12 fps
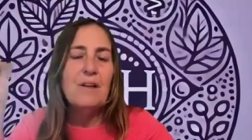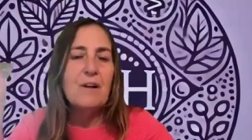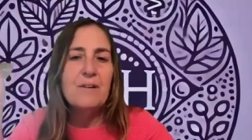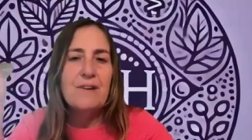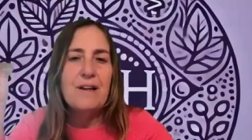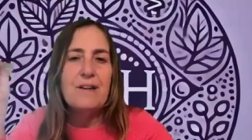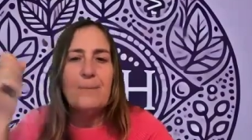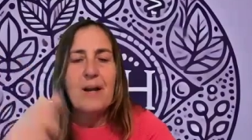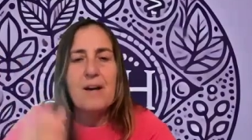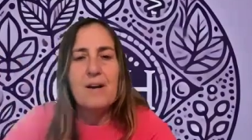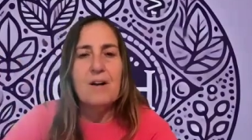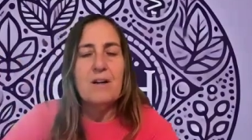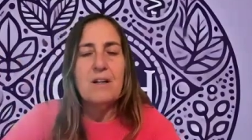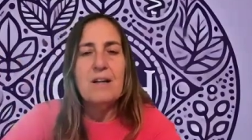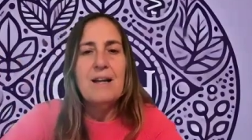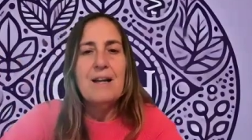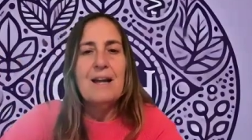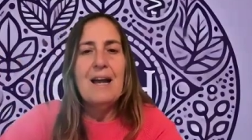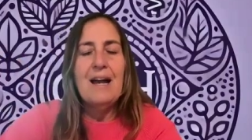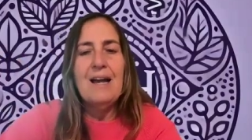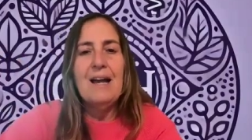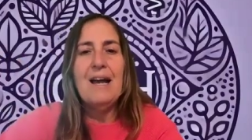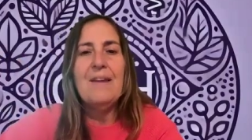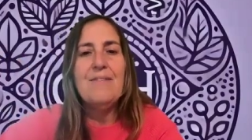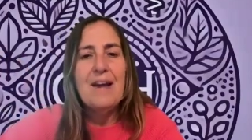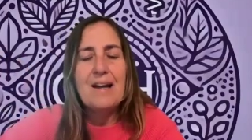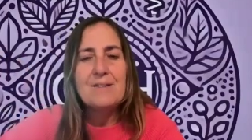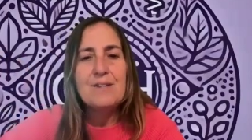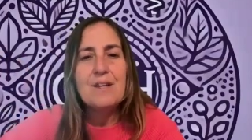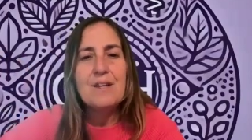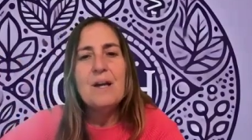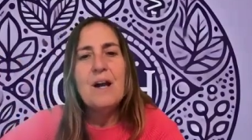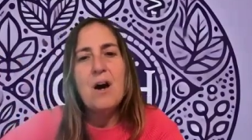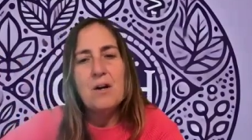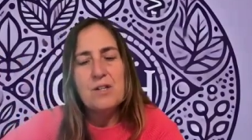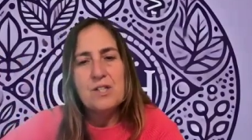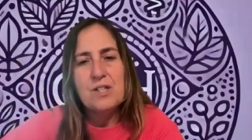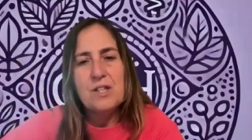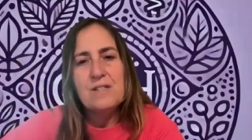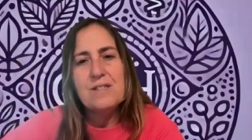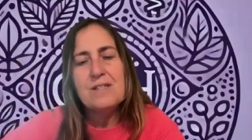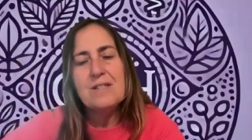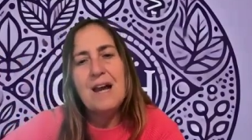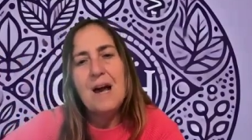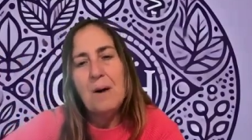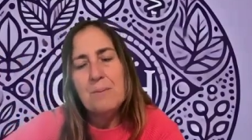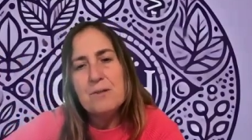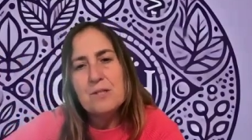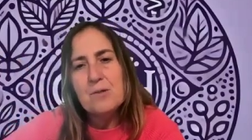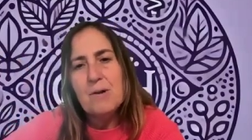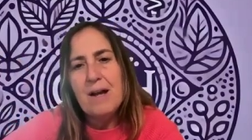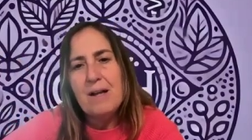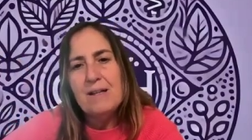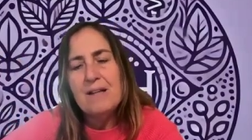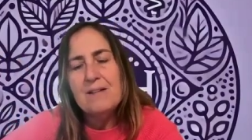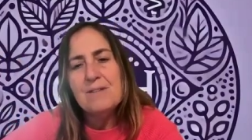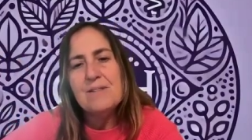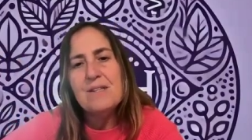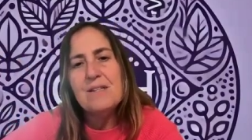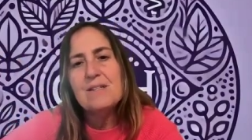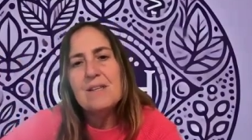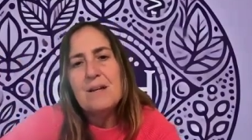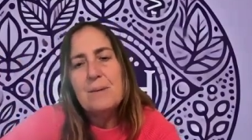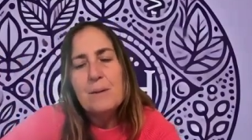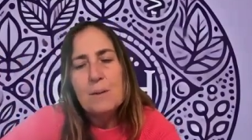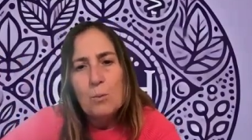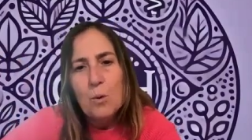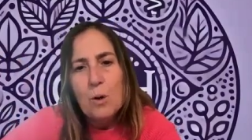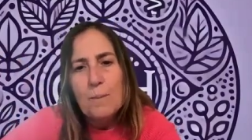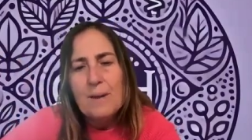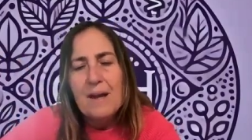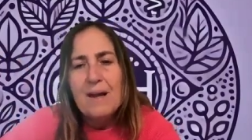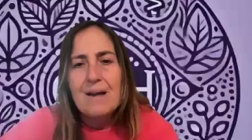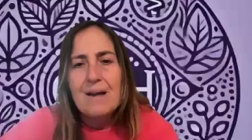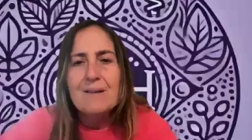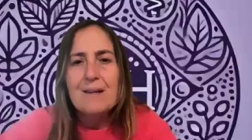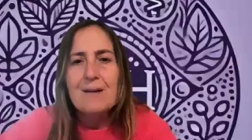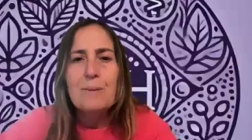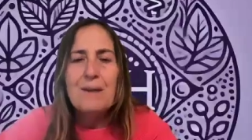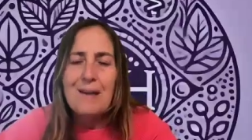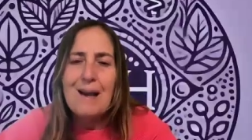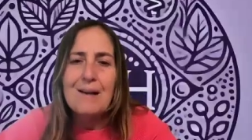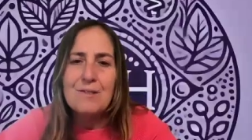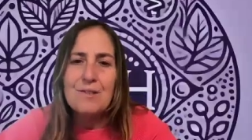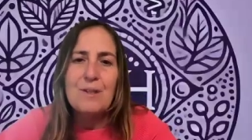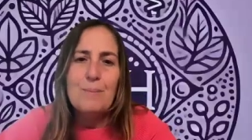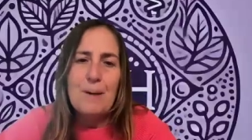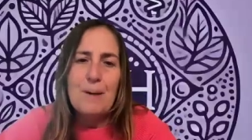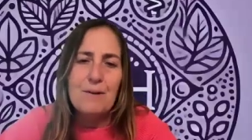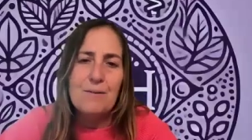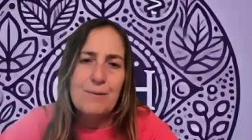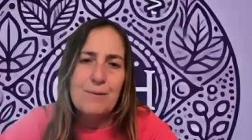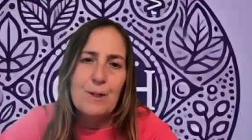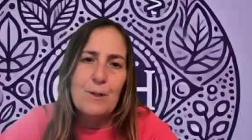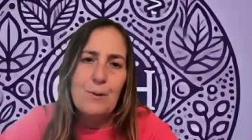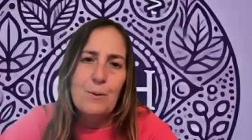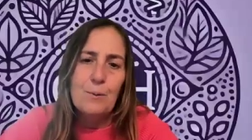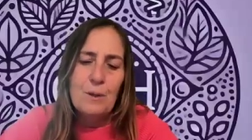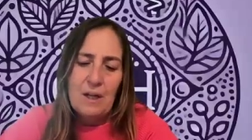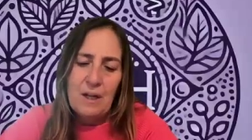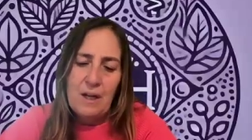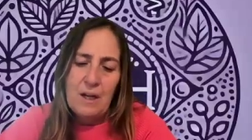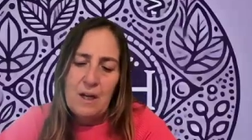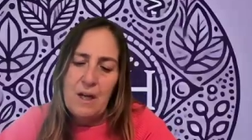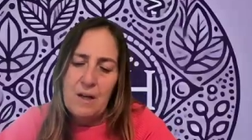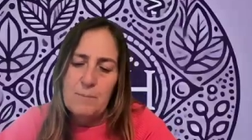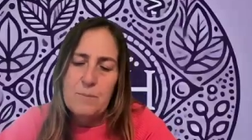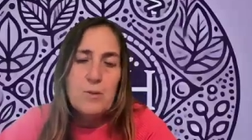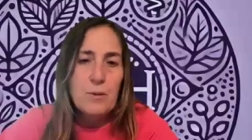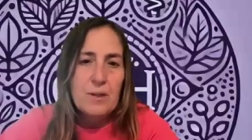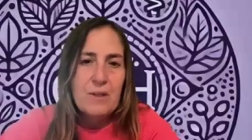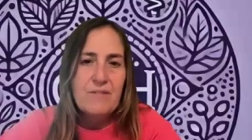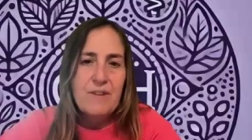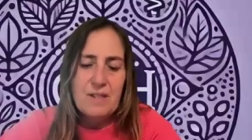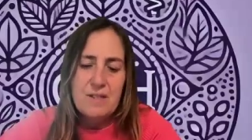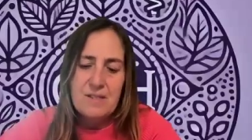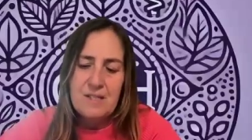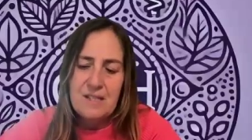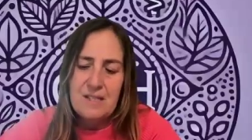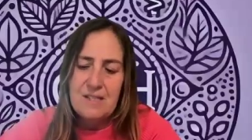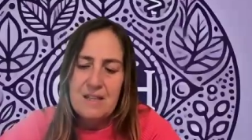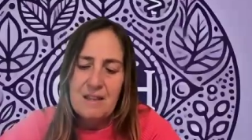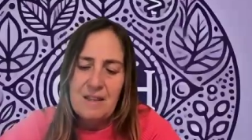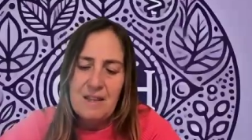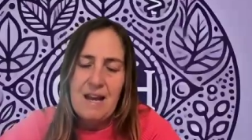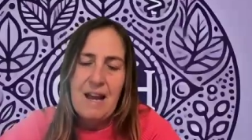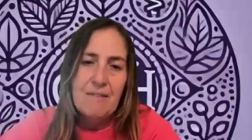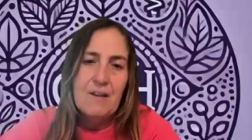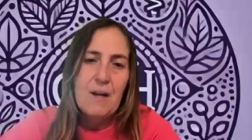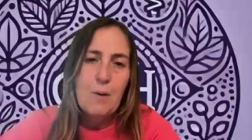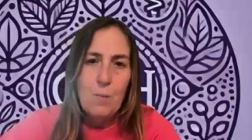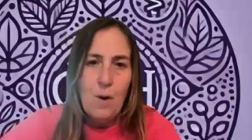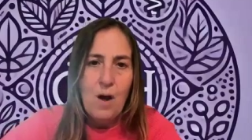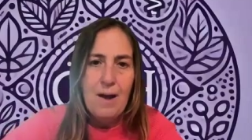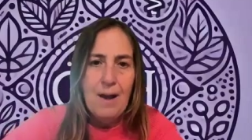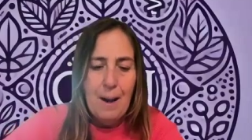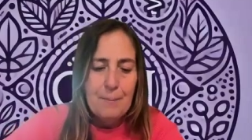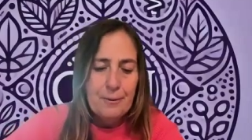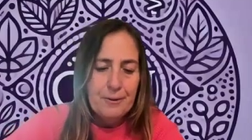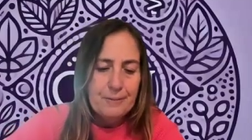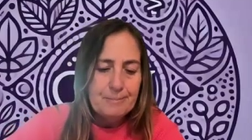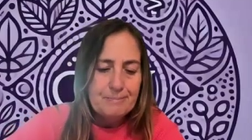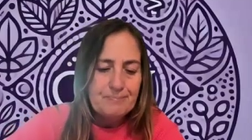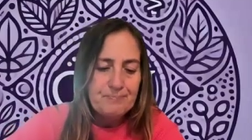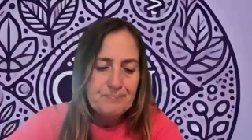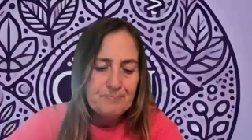clarified butter. And that's going to be unctuous. It's going to help the dryness. It's going to be warming. That'll be actually better for you during the Vata season than having a raw apple.